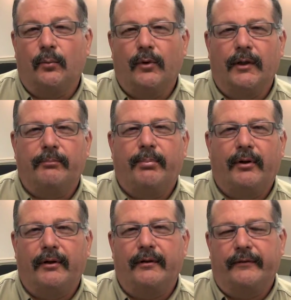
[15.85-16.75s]
what
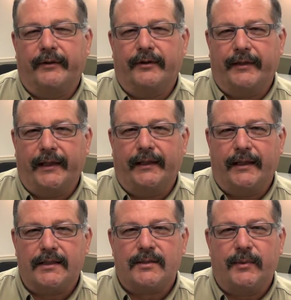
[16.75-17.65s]
part of a crane
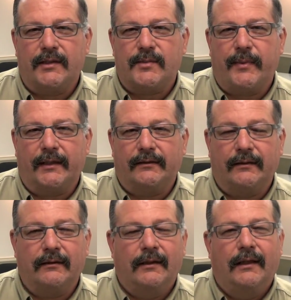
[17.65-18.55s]
has to be
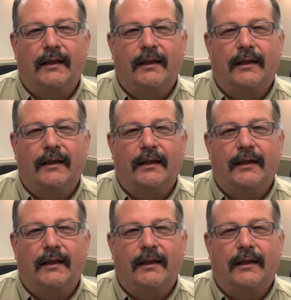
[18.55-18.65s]
inspected,